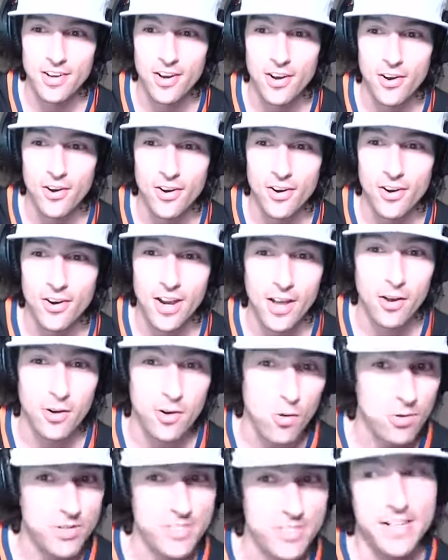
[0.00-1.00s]
our
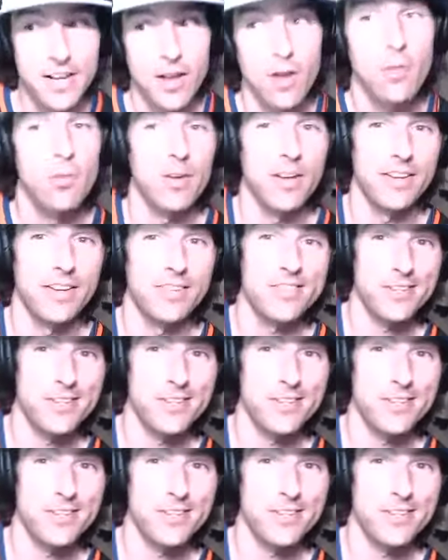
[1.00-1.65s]
quarantine helpline.